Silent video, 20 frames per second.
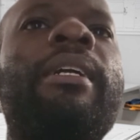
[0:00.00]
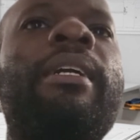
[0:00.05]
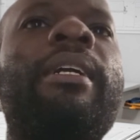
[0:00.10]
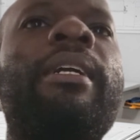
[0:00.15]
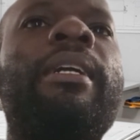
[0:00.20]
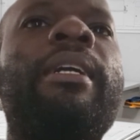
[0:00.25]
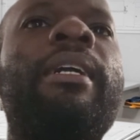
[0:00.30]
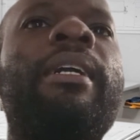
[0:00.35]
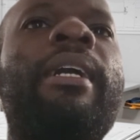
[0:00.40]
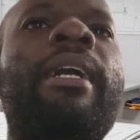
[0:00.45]

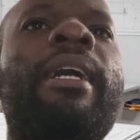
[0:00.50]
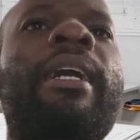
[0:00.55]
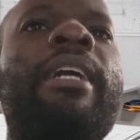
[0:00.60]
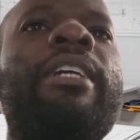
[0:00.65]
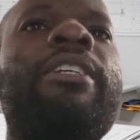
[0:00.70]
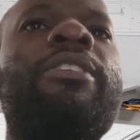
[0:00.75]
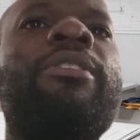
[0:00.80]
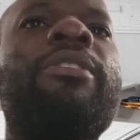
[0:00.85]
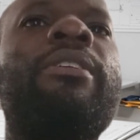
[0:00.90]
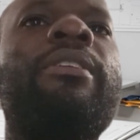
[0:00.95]
A
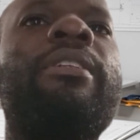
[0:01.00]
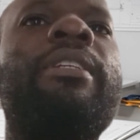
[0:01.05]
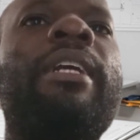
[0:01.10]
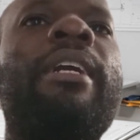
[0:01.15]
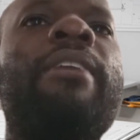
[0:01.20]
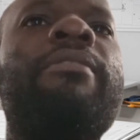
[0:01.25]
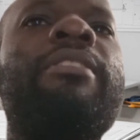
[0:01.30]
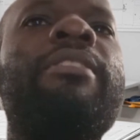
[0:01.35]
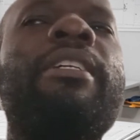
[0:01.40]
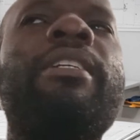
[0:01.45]
caisson,
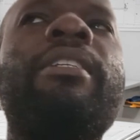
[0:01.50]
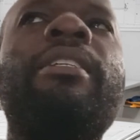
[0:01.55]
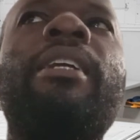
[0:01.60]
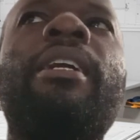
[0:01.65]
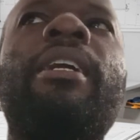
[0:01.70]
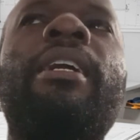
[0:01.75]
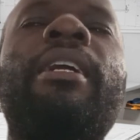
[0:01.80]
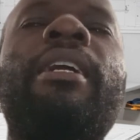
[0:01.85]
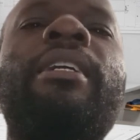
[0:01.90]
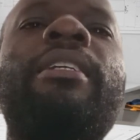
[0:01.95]
I've said
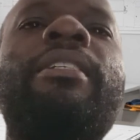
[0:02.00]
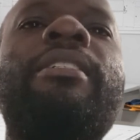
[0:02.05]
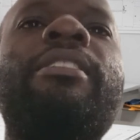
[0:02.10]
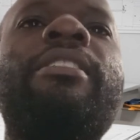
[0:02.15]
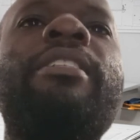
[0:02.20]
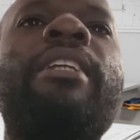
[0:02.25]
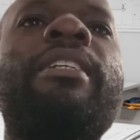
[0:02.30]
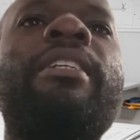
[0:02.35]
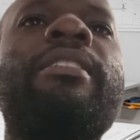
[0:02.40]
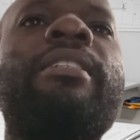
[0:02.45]
it's
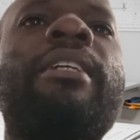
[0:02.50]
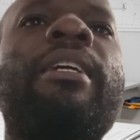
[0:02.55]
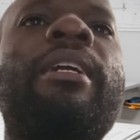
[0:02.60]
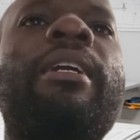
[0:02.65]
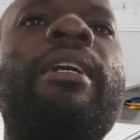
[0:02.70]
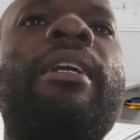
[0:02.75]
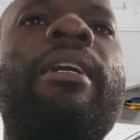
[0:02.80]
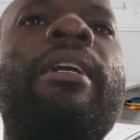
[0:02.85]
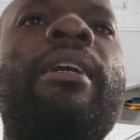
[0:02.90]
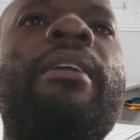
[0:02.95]
just
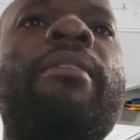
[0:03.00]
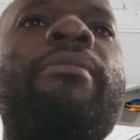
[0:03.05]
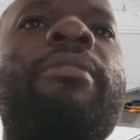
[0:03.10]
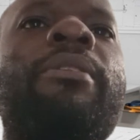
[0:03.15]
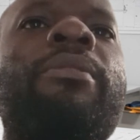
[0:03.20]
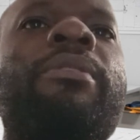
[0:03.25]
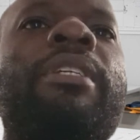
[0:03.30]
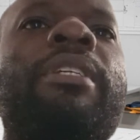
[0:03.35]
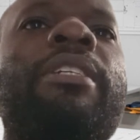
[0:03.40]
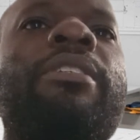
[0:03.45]
a
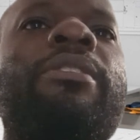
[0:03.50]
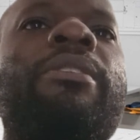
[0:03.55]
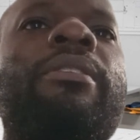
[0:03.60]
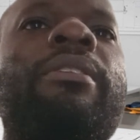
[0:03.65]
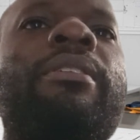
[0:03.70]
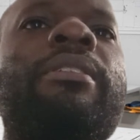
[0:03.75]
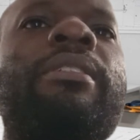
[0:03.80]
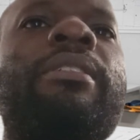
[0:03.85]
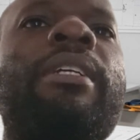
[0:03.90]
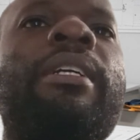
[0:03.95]

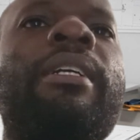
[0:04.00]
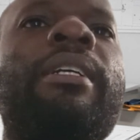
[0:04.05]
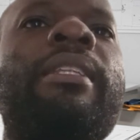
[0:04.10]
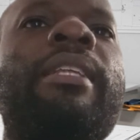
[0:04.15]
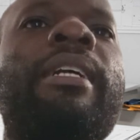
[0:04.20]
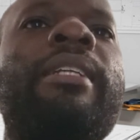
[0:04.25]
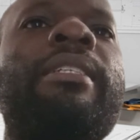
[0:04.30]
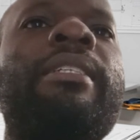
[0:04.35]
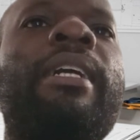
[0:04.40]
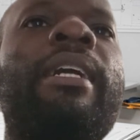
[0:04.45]
foundation
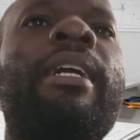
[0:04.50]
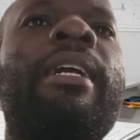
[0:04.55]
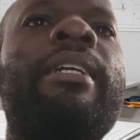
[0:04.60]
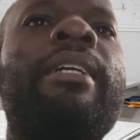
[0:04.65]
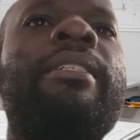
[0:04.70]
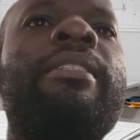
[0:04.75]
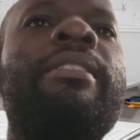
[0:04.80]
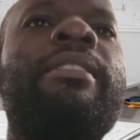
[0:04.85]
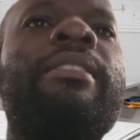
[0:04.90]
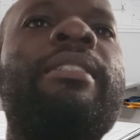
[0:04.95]
that
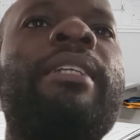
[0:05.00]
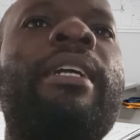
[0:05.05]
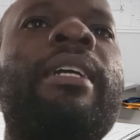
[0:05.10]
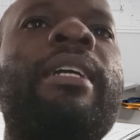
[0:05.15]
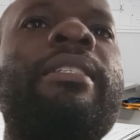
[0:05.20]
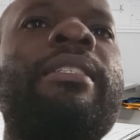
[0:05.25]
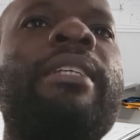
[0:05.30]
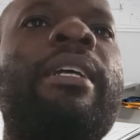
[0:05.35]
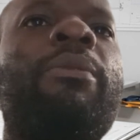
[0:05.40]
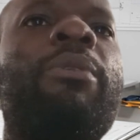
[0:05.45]
acts
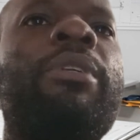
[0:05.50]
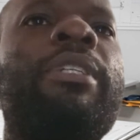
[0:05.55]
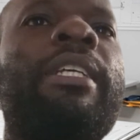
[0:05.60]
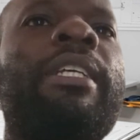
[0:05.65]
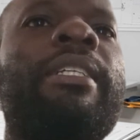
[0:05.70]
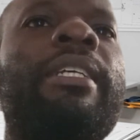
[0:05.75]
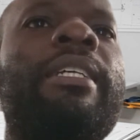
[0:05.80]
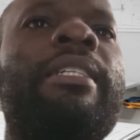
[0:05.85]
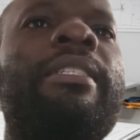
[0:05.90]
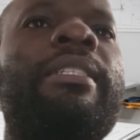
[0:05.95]
as a
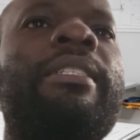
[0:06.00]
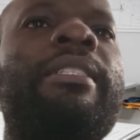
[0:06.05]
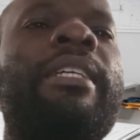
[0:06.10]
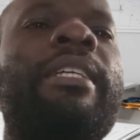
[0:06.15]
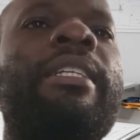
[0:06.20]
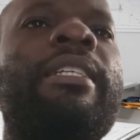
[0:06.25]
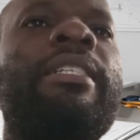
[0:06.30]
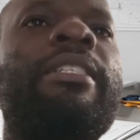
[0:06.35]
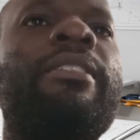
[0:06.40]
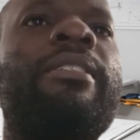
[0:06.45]
watertight
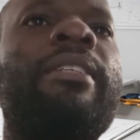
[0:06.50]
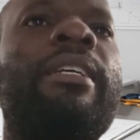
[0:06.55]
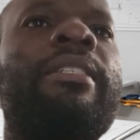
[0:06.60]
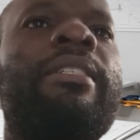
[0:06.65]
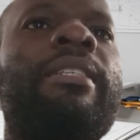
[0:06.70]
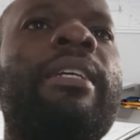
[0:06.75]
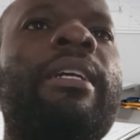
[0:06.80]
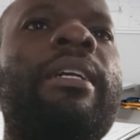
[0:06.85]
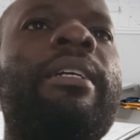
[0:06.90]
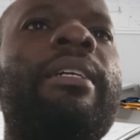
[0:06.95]
retaining
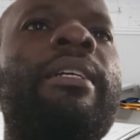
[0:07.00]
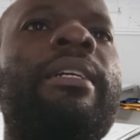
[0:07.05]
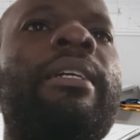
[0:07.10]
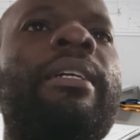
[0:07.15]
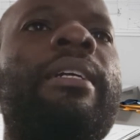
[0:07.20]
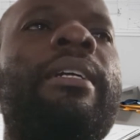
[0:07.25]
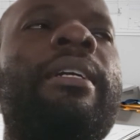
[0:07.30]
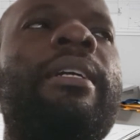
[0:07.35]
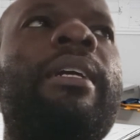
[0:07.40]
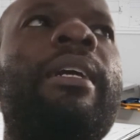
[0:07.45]
structure,
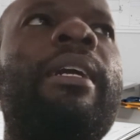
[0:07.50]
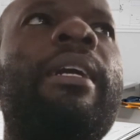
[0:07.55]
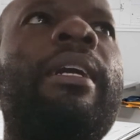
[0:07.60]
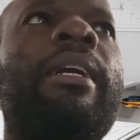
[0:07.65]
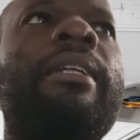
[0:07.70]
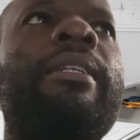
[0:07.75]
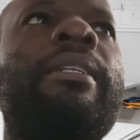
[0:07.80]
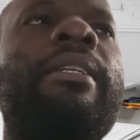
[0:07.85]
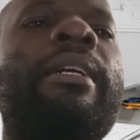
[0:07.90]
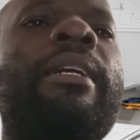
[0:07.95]

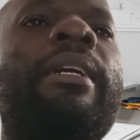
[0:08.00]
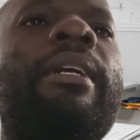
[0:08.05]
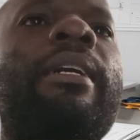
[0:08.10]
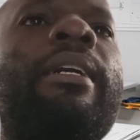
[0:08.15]
and